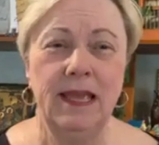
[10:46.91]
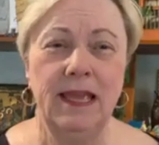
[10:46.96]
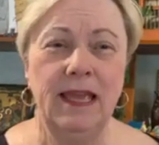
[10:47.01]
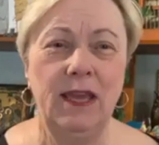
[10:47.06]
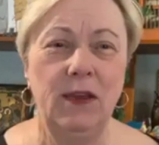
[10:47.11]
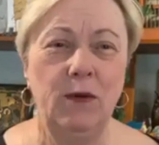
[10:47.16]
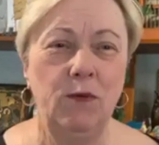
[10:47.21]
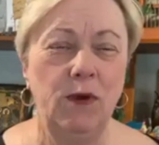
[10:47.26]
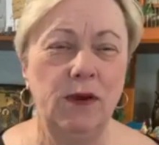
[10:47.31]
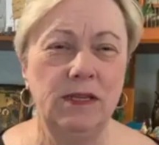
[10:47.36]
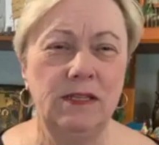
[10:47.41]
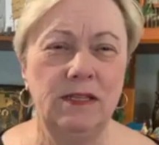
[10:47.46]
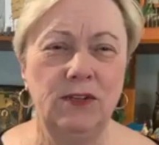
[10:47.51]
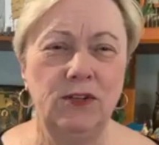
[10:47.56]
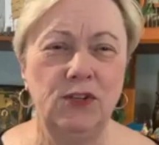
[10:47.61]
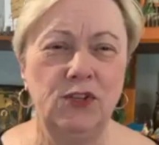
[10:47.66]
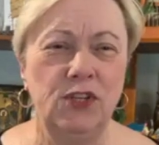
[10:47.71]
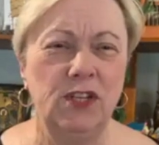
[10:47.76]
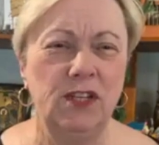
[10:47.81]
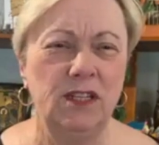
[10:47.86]
It
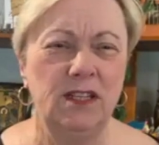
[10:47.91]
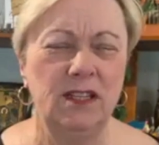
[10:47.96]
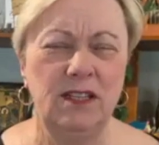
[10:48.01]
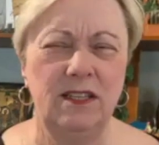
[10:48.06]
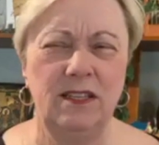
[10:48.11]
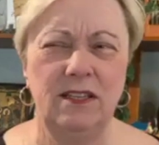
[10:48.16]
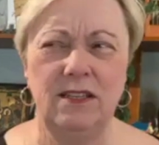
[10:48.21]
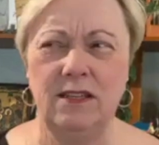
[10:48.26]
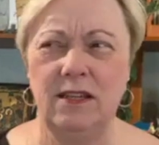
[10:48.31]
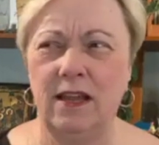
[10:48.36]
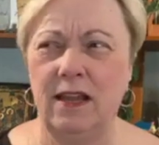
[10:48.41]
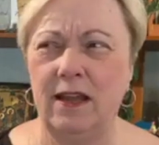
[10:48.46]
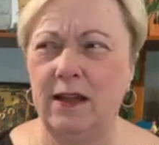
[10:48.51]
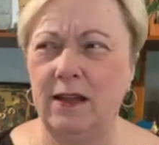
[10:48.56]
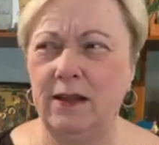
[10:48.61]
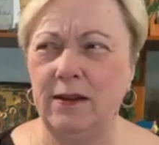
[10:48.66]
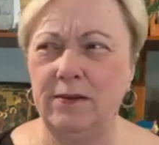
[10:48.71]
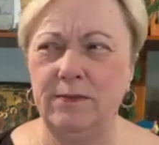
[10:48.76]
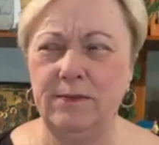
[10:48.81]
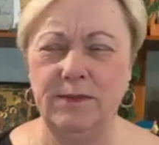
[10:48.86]
wasn't just
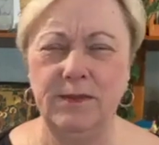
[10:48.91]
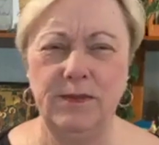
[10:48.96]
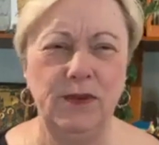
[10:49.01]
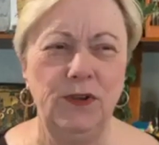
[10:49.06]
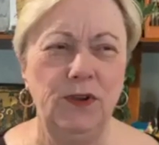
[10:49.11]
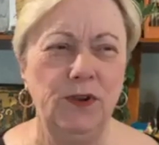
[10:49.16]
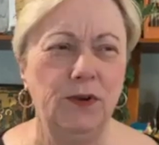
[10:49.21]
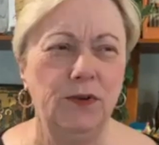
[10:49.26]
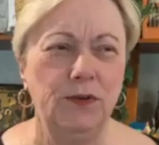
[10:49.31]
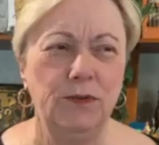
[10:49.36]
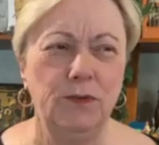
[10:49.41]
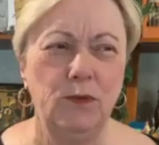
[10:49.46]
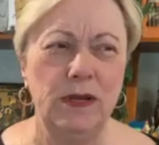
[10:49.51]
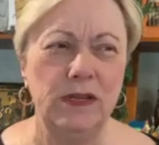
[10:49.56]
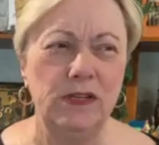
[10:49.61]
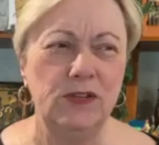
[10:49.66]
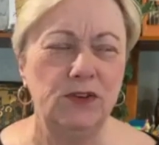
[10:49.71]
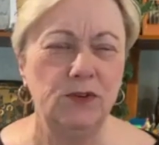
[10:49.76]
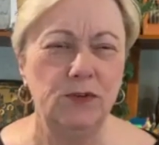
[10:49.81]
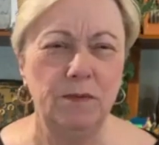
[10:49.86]
your
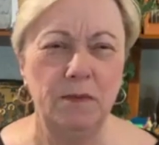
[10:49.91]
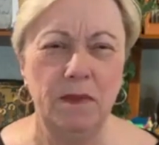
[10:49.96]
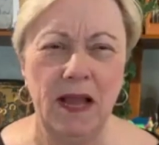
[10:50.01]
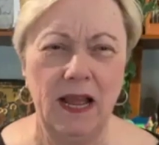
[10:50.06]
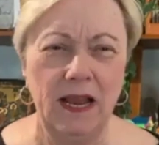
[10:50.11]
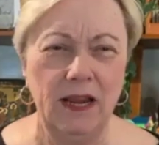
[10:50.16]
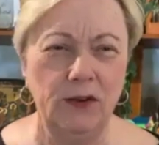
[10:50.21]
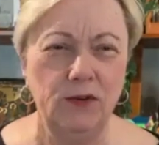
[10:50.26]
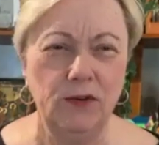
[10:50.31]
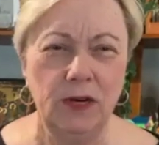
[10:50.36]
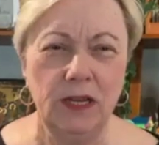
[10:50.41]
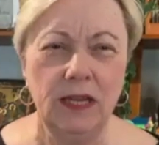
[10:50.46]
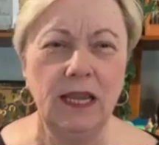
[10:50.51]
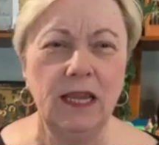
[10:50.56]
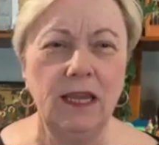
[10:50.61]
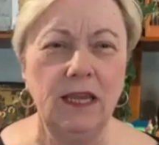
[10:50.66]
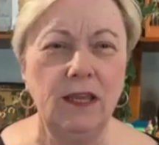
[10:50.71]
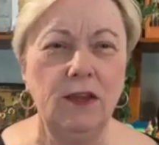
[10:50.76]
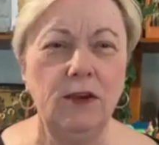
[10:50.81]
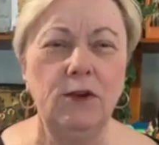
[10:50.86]
Western mind
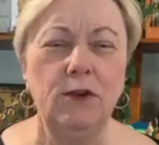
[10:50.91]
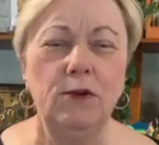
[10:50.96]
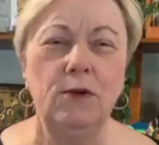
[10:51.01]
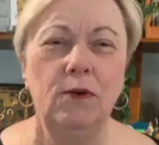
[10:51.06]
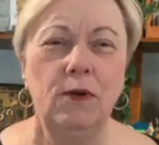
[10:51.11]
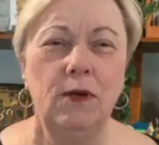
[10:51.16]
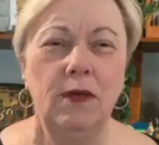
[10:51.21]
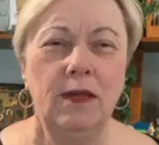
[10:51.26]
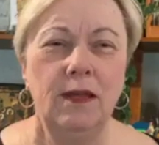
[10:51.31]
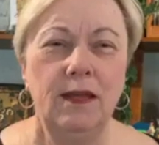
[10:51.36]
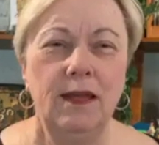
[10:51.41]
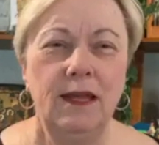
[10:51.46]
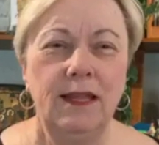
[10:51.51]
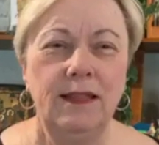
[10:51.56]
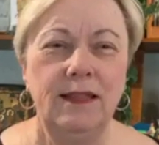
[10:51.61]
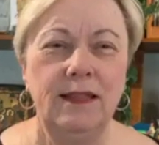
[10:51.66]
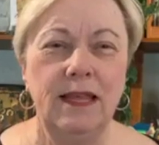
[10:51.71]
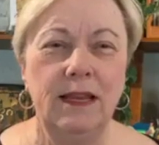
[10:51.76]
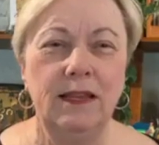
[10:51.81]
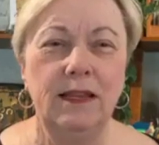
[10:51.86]
tricking you,
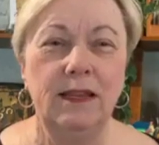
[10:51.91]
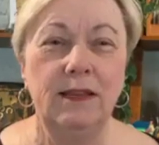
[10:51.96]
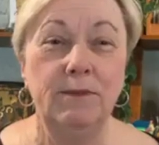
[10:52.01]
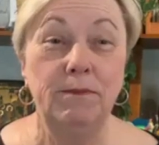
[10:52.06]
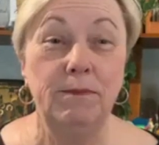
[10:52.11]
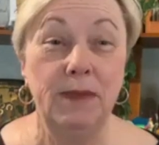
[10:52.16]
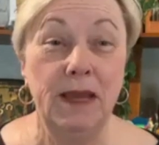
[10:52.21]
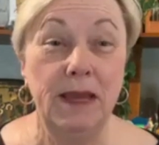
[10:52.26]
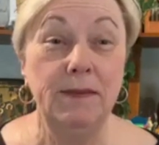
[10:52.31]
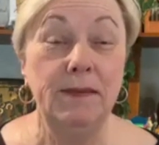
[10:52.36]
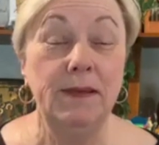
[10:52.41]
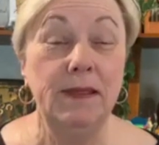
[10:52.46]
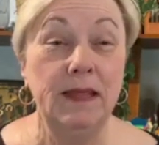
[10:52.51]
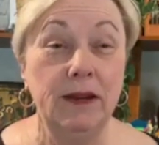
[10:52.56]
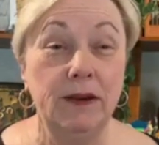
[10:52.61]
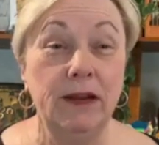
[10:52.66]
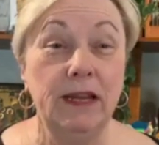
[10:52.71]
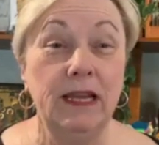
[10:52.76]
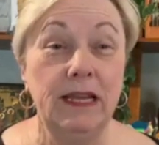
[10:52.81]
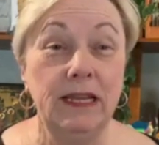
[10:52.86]
that maybe
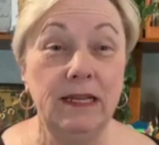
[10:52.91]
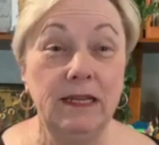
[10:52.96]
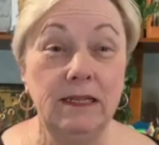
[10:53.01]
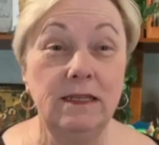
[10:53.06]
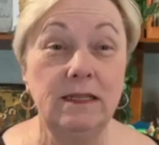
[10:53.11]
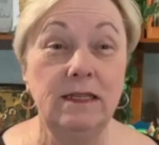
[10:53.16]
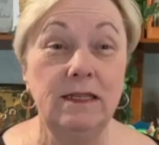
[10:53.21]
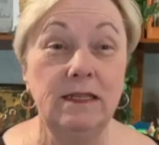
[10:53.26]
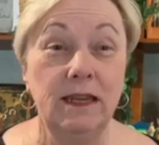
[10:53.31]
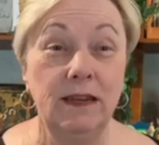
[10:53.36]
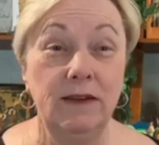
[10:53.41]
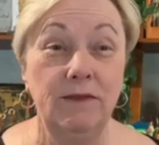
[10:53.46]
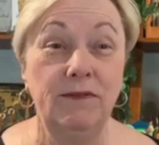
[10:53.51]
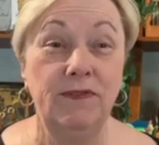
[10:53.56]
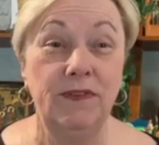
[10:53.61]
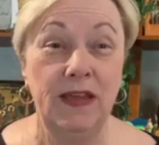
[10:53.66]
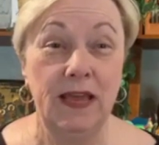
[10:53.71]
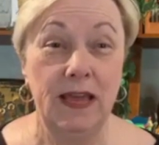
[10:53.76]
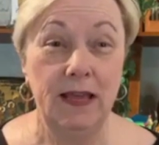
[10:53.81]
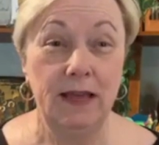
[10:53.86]
there is, in
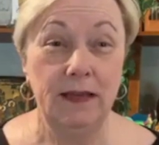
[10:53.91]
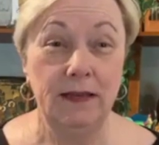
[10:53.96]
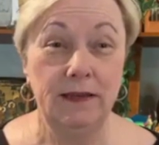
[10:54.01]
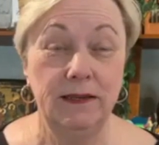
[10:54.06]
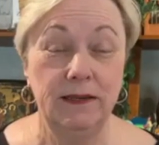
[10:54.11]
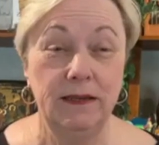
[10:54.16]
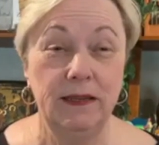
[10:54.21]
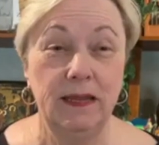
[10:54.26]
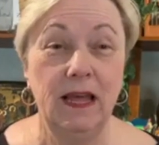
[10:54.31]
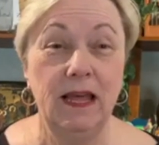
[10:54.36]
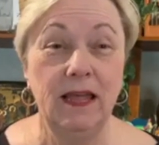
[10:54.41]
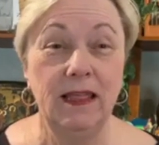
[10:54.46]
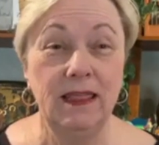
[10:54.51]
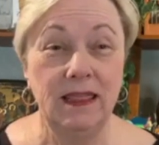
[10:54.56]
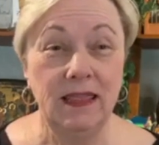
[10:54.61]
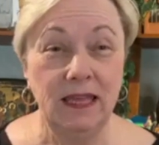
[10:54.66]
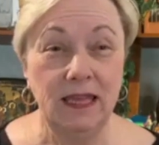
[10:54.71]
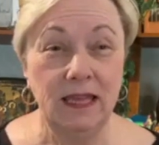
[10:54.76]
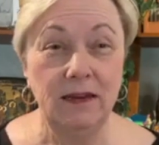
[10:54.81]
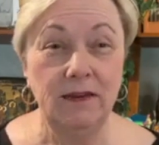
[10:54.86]
fact, a
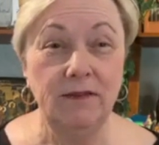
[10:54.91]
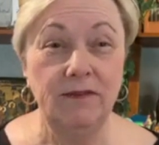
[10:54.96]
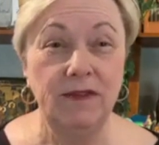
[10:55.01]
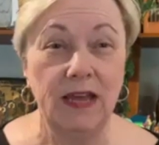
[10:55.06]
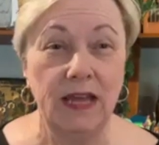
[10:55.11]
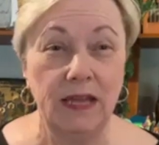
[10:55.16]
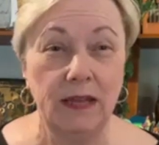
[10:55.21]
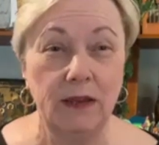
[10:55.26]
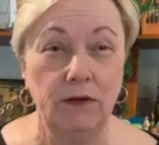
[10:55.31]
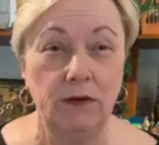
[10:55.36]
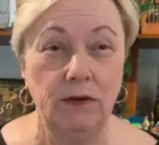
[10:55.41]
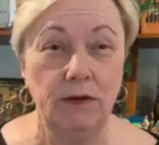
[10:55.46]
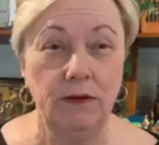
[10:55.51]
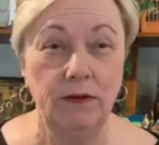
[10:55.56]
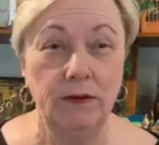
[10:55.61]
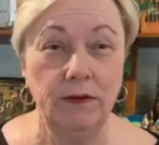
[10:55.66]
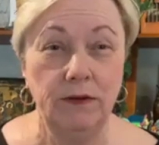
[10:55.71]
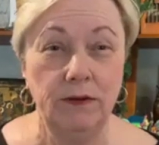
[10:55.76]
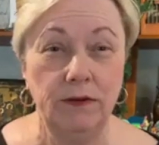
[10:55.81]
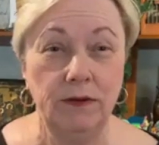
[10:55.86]
thin veil
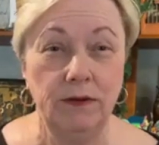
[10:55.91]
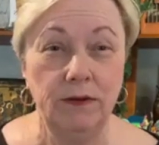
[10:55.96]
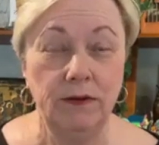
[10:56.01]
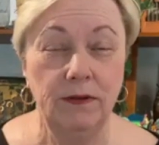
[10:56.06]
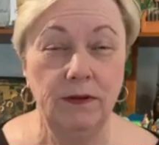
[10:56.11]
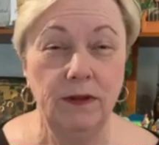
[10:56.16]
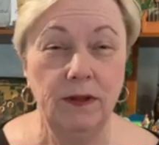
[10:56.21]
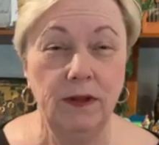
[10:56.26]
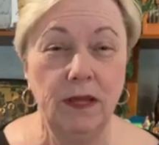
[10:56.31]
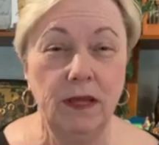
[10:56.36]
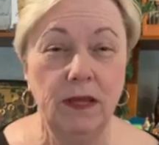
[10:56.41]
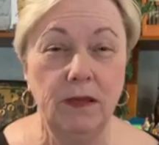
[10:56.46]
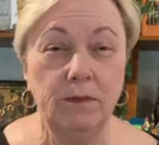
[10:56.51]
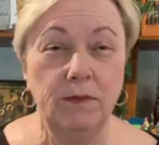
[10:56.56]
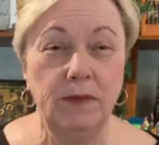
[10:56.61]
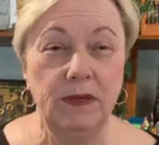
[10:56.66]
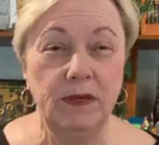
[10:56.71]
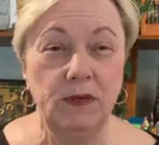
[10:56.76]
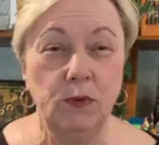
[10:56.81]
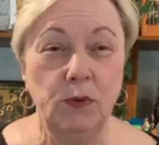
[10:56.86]

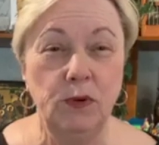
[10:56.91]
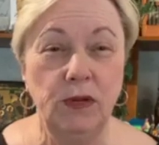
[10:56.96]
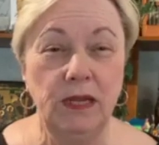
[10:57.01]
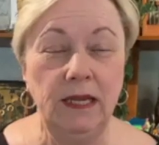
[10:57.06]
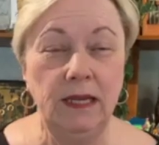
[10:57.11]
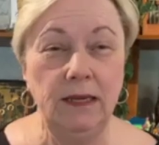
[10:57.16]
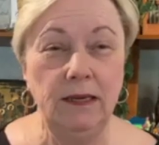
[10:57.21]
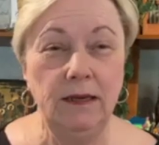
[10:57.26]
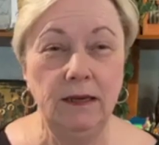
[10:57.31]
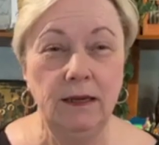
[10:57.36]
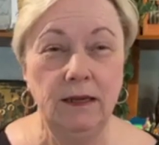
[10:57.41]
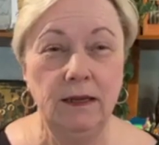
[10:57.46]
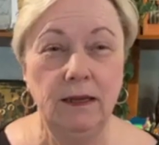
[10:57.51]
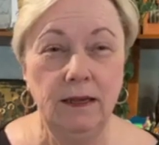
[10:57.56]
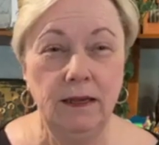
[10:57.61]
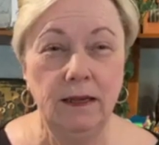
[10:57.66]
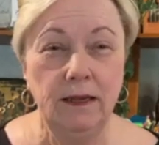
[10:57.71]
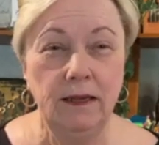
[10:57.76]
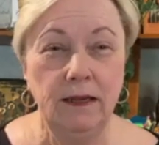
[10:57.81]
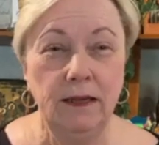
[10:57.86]
between
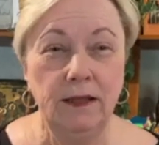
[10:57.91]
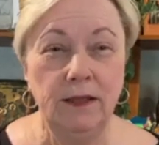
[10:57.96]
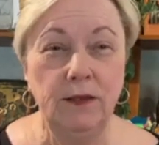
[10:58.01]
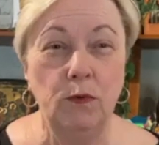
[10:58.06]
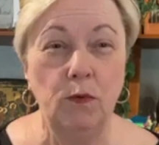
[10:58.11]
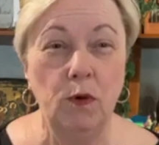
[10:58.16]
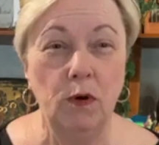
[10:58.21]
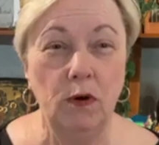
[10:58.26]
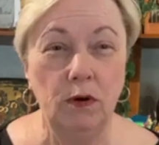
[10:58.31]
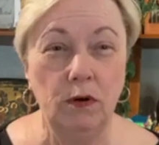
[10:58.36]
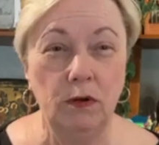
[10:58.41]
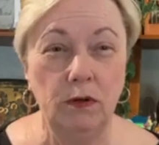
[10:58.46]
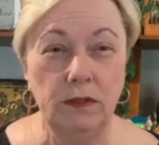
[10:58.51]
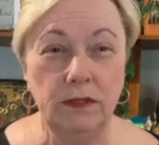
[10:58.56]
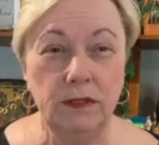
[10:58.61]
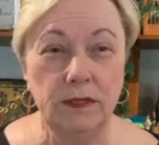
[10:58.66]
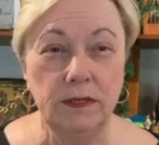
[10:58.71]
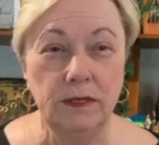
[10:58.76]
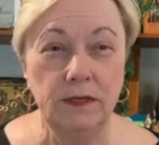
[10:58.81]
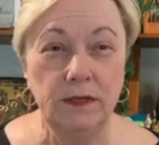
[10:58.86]
the
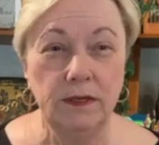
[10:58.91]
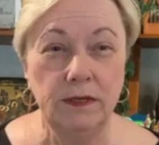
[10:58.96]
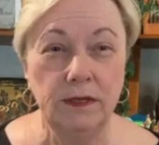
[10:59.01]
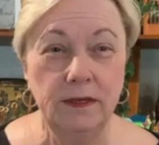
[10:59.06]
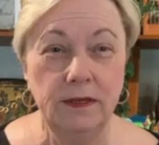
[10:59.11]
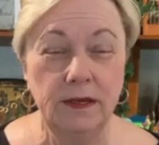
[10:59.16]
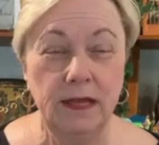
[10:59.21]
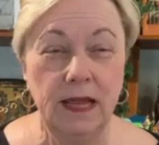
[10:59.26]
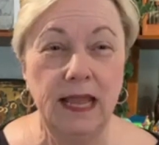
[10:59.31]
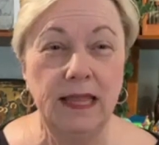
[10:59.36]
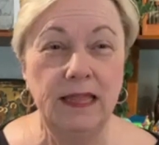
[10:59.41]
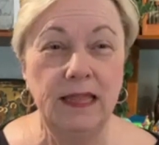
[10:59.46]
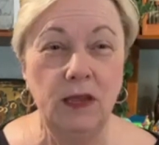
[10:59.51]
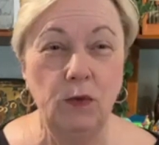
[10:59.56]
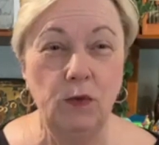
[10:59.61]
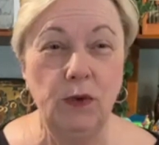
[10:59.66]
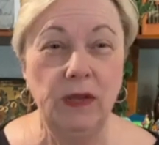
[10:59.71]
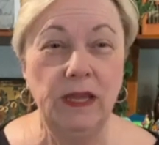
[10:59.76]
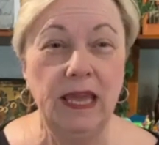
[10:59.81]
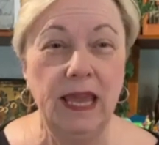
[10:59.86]
worlds, and that
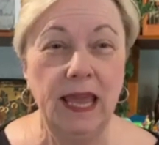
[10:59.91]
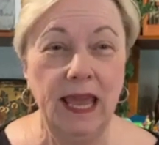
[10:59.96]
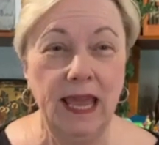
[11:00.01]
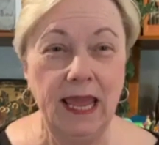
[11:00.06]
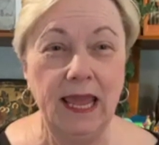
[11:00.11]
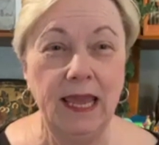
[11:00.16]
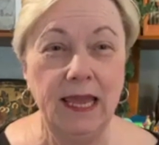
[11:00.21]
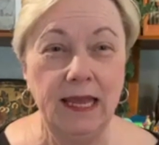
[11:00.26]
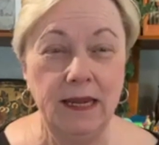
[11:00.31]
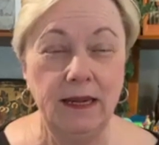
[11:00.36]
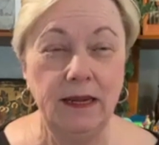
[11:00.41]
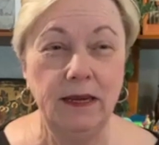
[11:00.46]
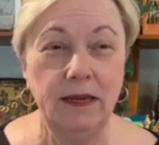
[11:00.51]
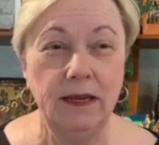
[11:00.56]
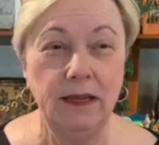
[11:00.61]
we can